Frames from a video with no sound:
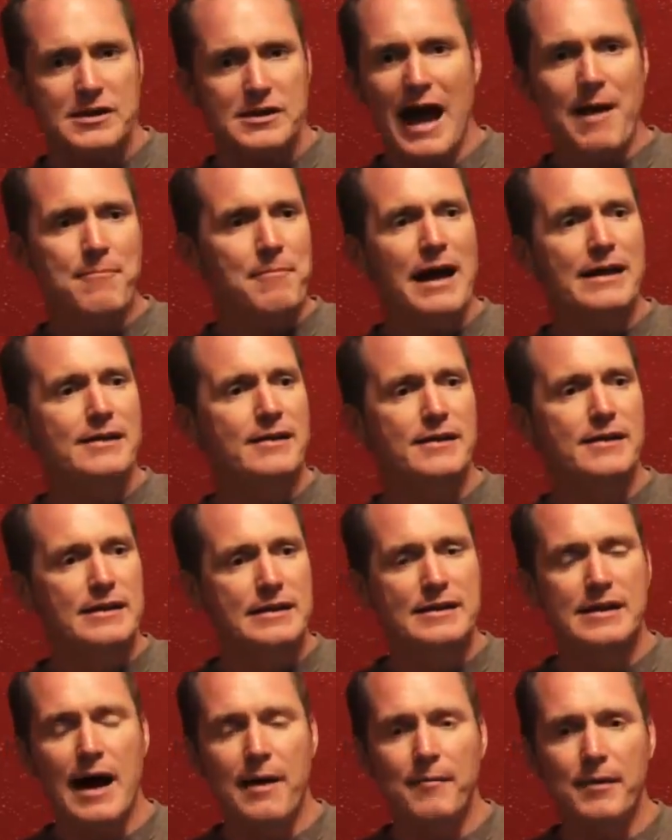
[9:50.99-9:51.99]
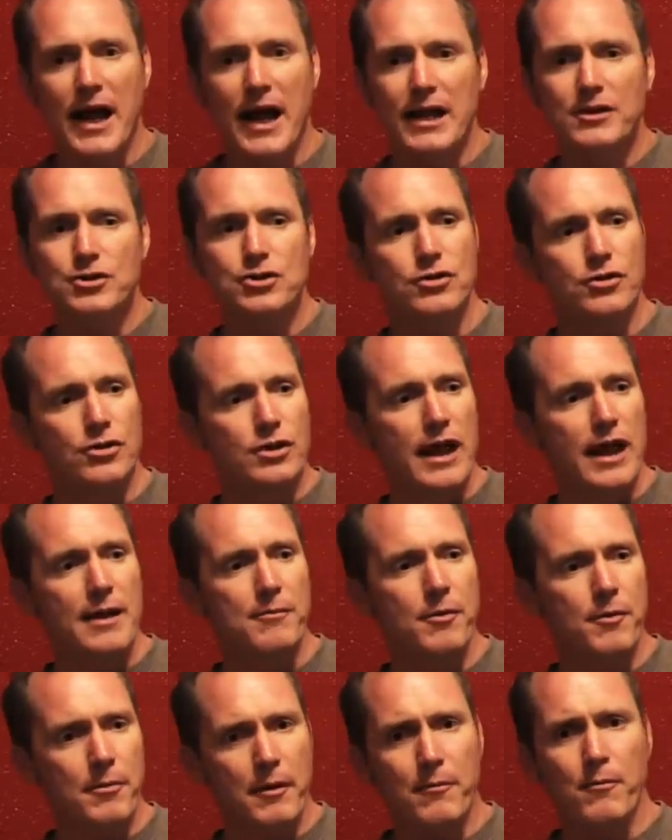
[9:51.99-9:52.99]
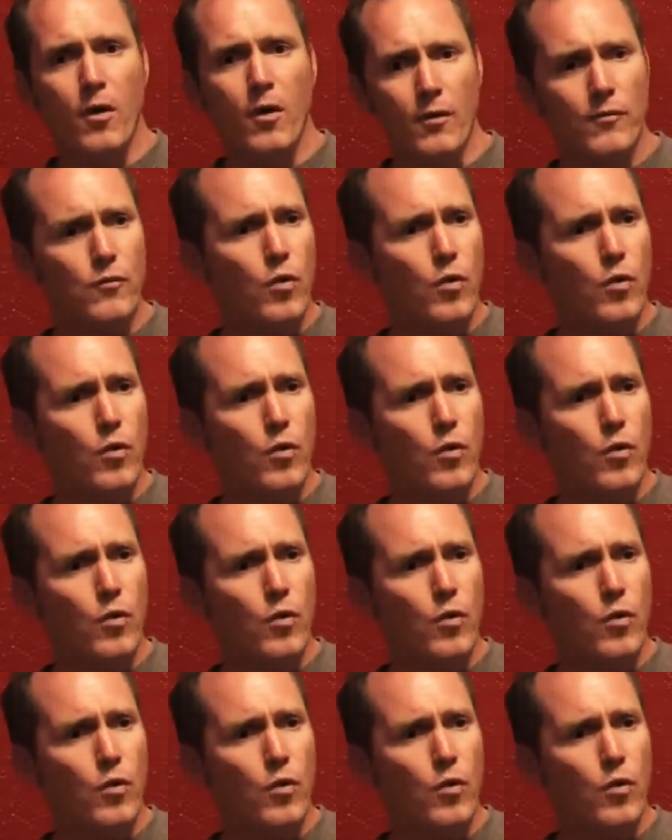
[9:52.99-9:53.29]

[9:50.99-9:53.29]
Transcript: not by the denominational label, but what,